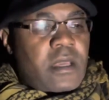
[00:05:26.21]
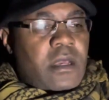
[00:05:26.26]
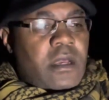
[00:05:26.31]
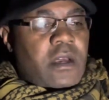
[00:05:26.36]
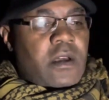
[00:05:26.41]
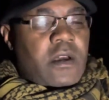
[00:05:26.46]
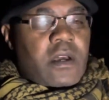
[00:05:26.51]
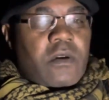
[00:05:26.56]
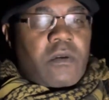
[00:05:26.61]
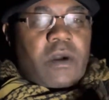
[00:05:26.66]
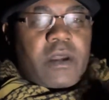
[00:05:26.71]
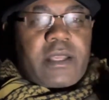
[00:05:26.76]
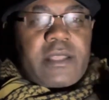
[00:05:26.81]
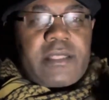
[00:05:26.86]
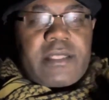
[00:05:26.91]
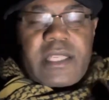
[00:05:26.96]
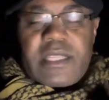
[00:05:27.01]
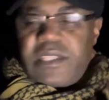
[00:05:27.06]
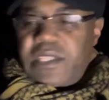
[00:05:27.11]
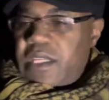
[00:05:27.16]
uh,
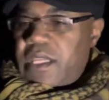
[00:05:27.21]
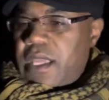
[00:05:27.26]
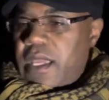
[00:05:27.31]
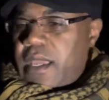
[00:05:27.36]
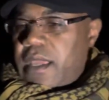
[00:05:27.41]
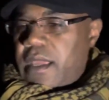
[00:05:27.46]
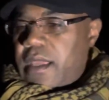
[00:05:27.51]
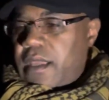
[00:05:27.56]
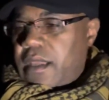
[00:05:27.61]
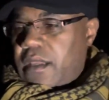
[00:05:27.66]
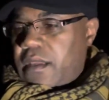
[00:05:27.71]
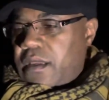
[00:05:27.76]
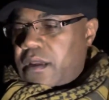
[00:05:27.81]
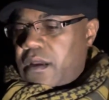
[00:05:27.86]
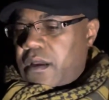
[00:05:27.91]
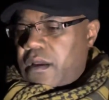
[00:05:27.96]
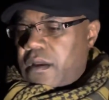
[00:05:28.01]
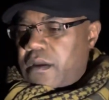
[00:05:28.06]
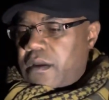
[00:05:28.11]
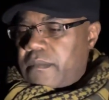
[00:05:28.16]
wakazashi, and
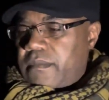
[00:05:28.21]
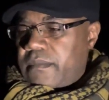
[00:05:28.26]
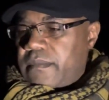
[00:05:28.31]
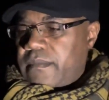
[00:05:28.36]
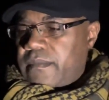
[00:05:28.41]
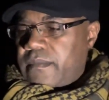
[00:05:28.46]
um,